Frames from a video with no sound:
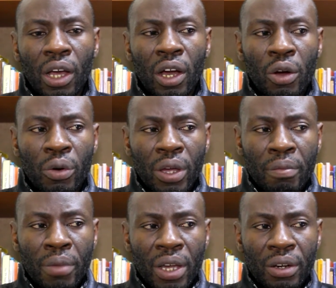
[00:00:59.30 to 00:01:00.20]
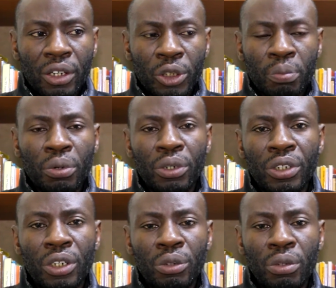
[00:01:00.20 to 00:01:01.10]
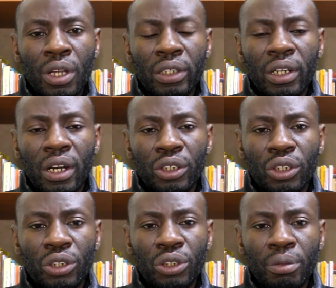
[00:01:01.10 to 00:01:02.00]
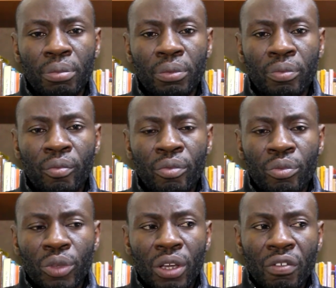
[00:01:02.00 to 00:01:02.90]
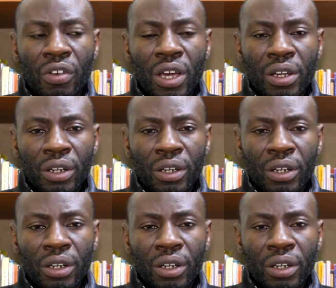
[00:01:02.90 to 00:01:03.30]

how am I responding to that relationship? Have I